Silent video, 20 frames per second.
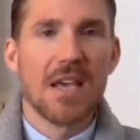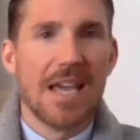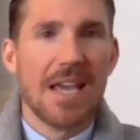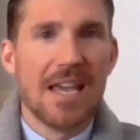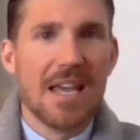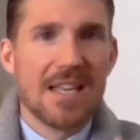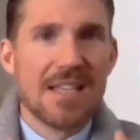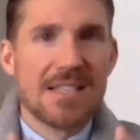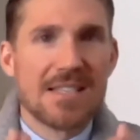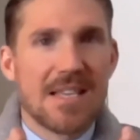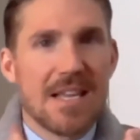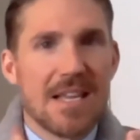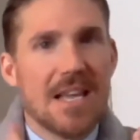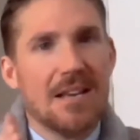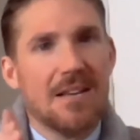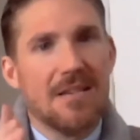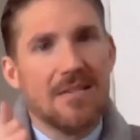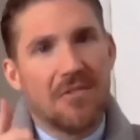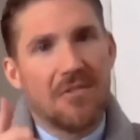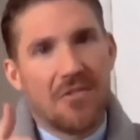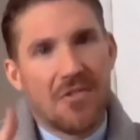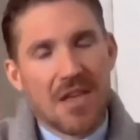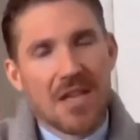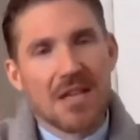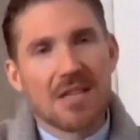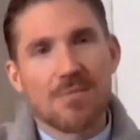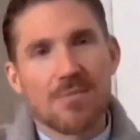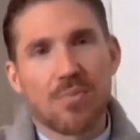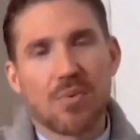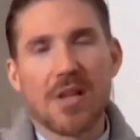It is in
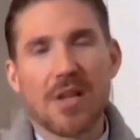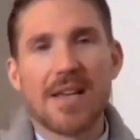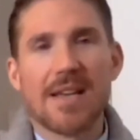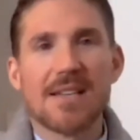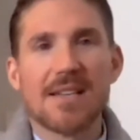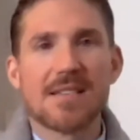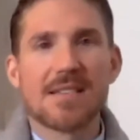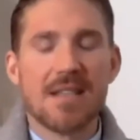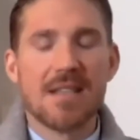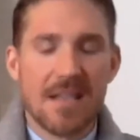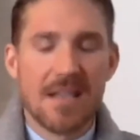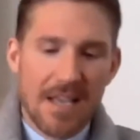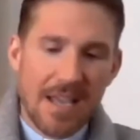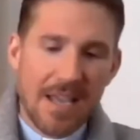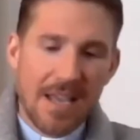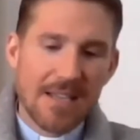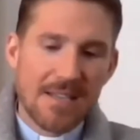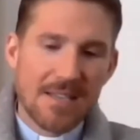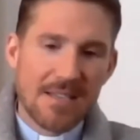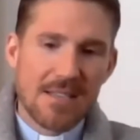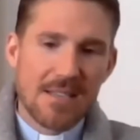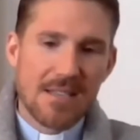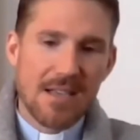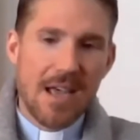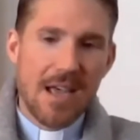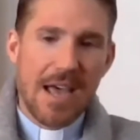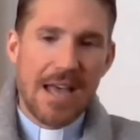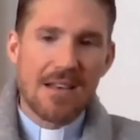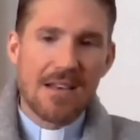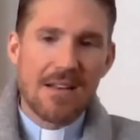this place, it's
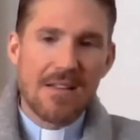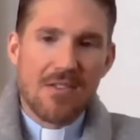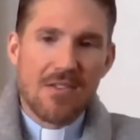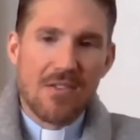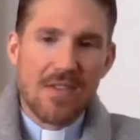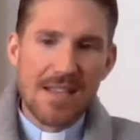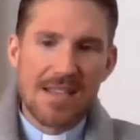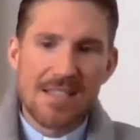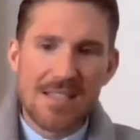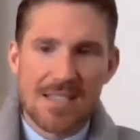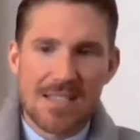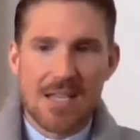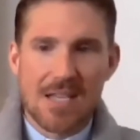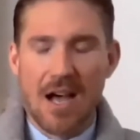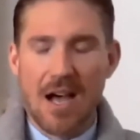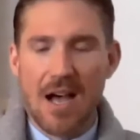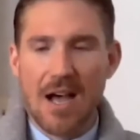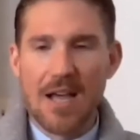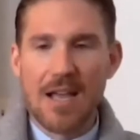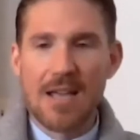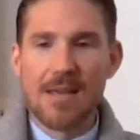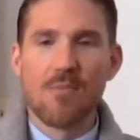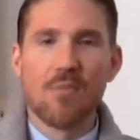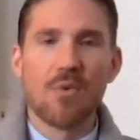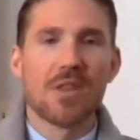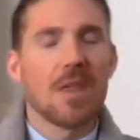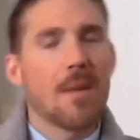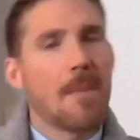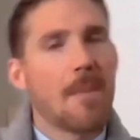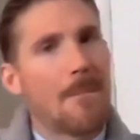at this time,
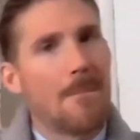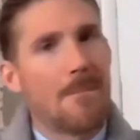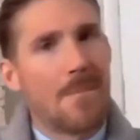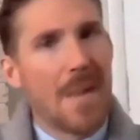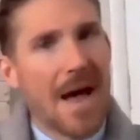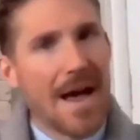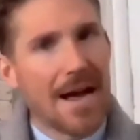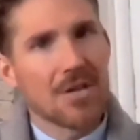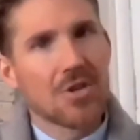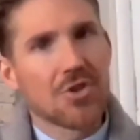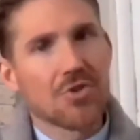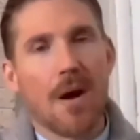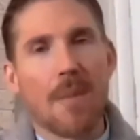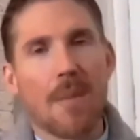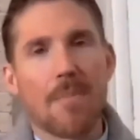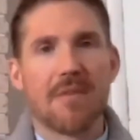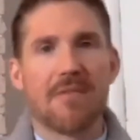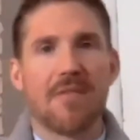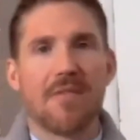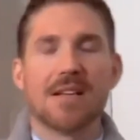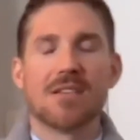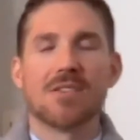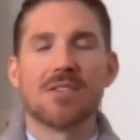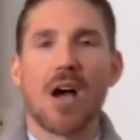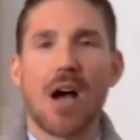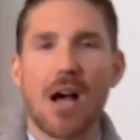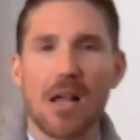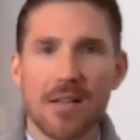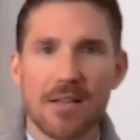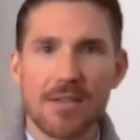with the backdrop of
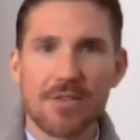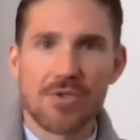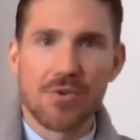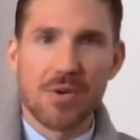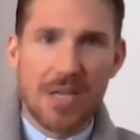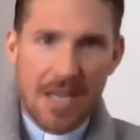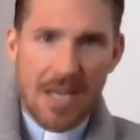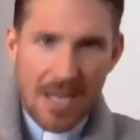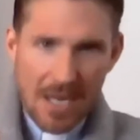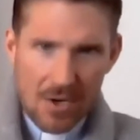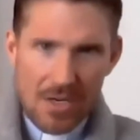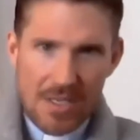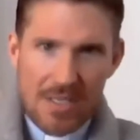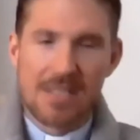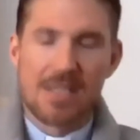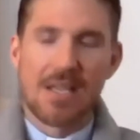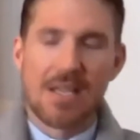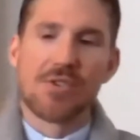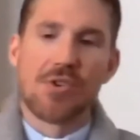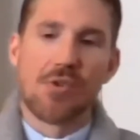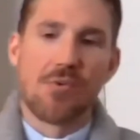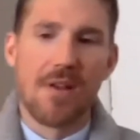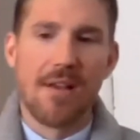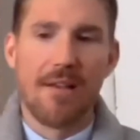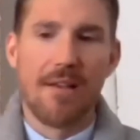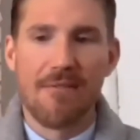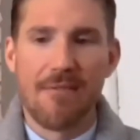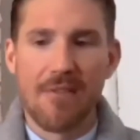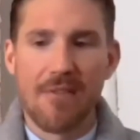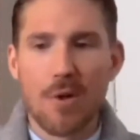idolatry here in
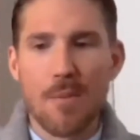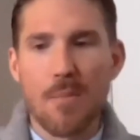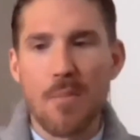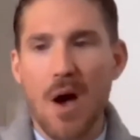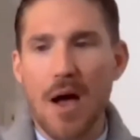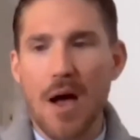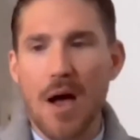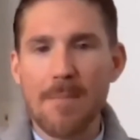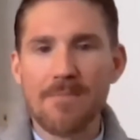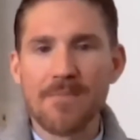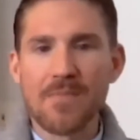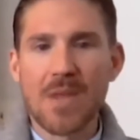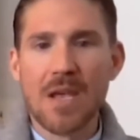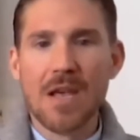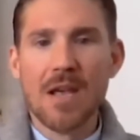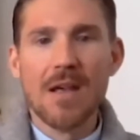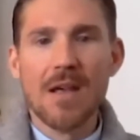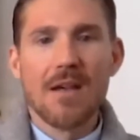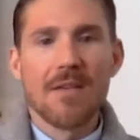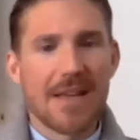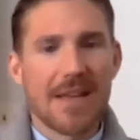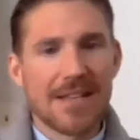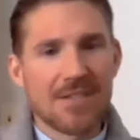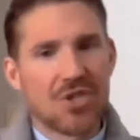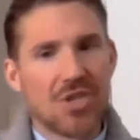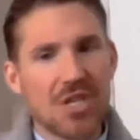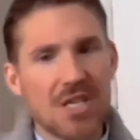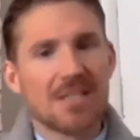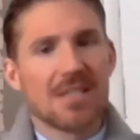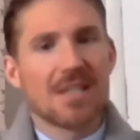Caesarea Philippi, that
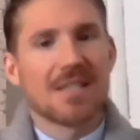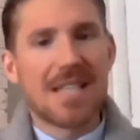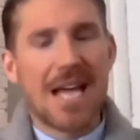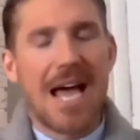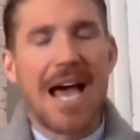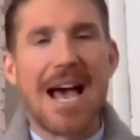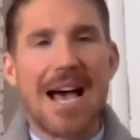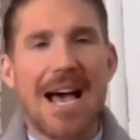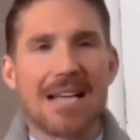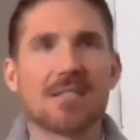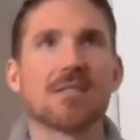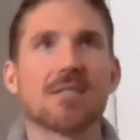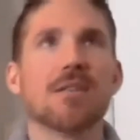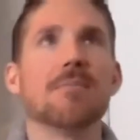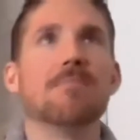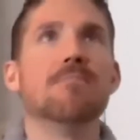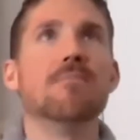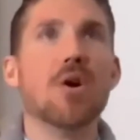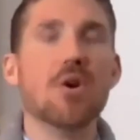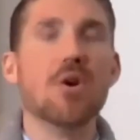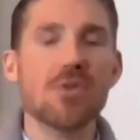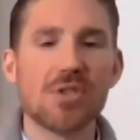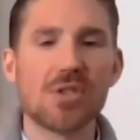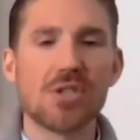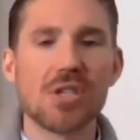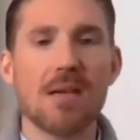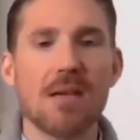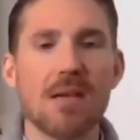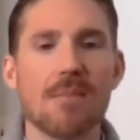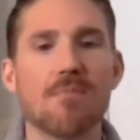Jesus asked the
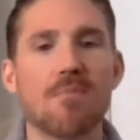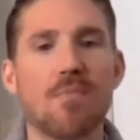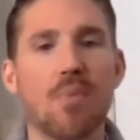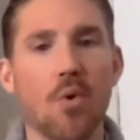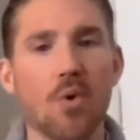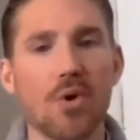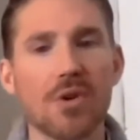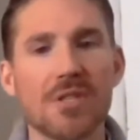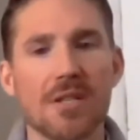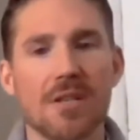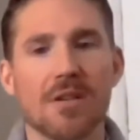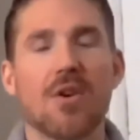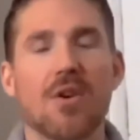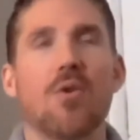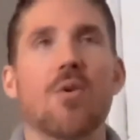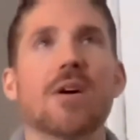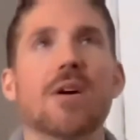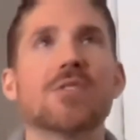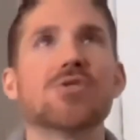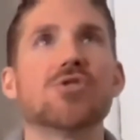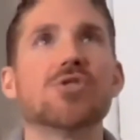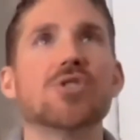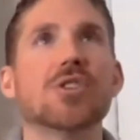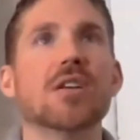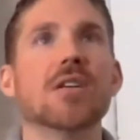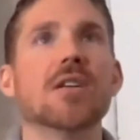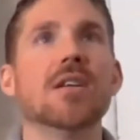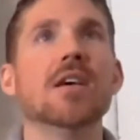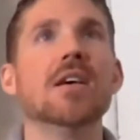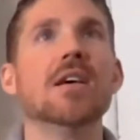most important
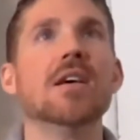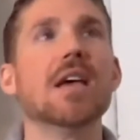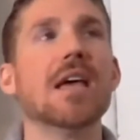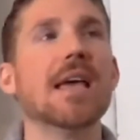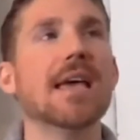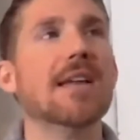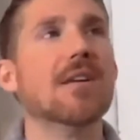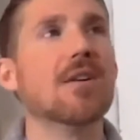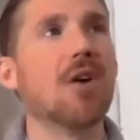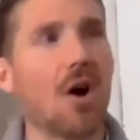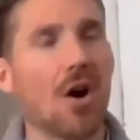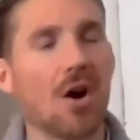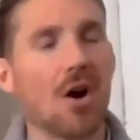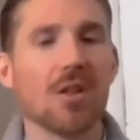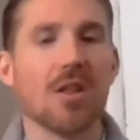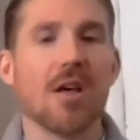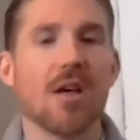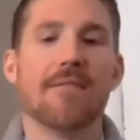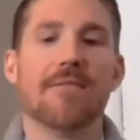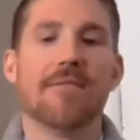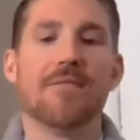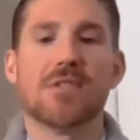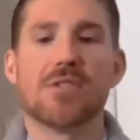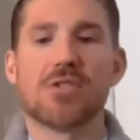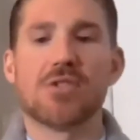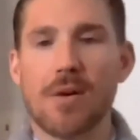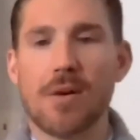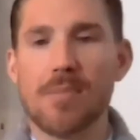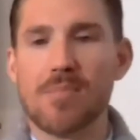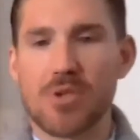question in all of the
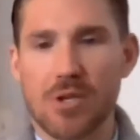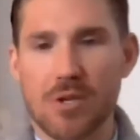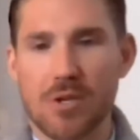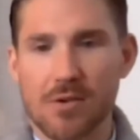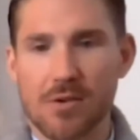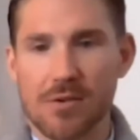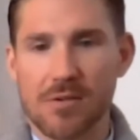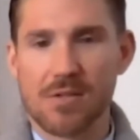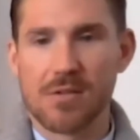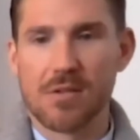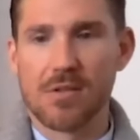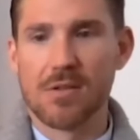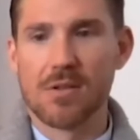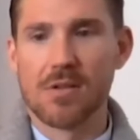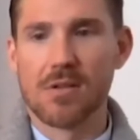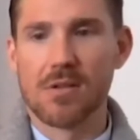scriptures.